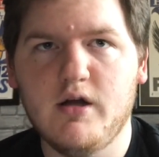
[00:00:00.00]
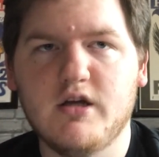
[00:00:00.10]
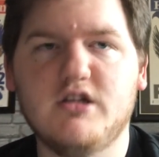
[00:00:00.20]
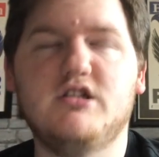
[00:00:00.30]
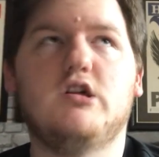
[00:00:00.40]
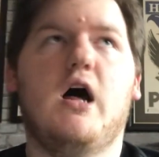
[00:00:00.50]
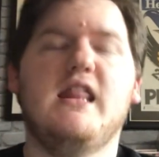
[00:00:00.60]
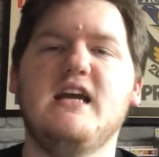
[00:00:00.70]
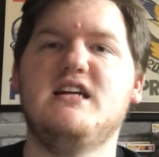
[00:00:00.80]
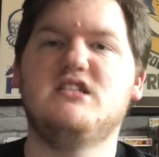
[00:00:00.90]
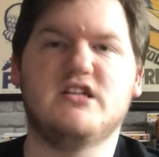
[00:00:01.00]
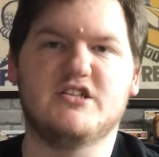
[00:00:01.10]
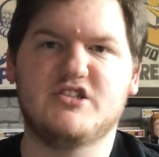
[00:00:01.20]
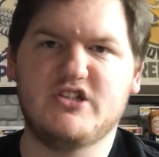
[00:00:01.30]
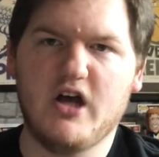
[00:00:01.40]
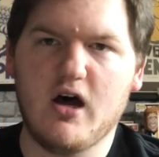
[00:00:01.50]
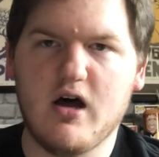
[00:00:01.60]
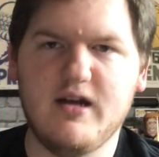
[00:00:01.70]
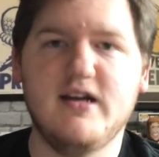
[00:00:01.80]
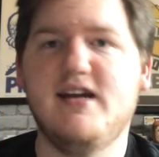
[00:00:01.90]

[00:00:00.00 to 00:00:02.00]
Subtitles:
because I think he's going to start.